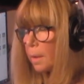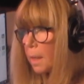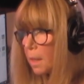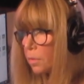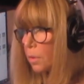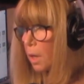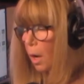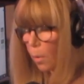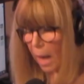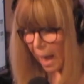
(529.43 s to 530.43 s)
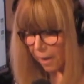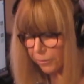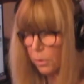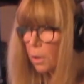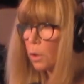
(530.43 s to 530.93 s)
He's a no.
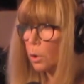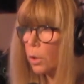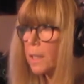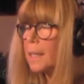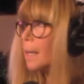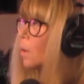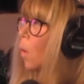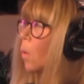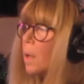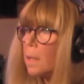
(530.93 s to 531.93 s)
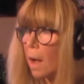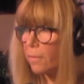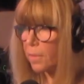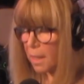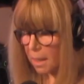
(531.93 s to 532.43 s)
After looking at all
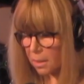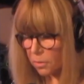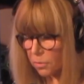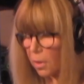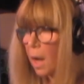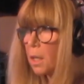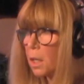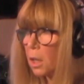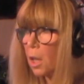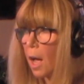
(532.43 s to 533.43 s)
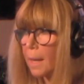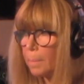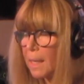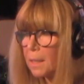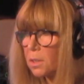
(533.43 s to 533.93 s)
of these
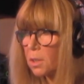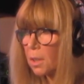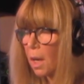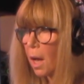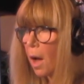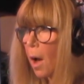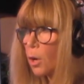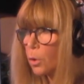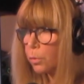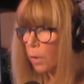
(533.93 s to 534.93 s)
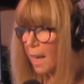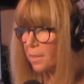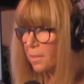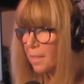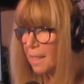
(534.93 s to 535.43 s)
climate
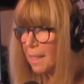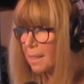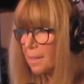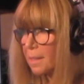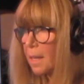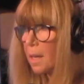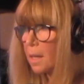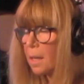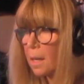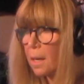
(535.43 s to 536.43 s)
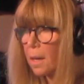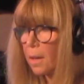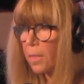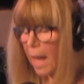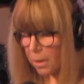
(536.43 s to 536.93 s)
crises
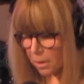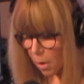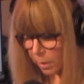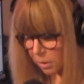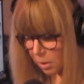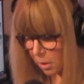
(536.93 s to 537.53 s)
that are going to